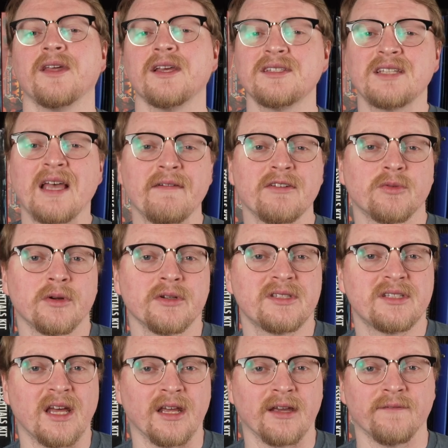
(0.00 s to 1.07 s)
This Savage World
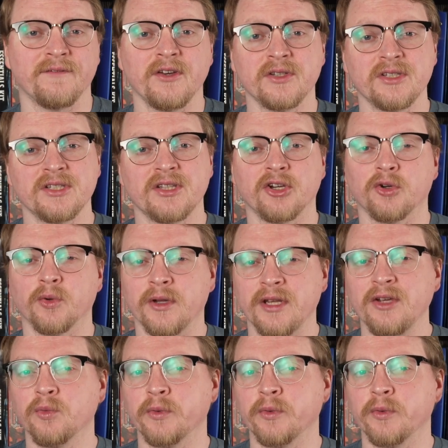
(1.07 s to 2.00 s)
setting fuses the gritty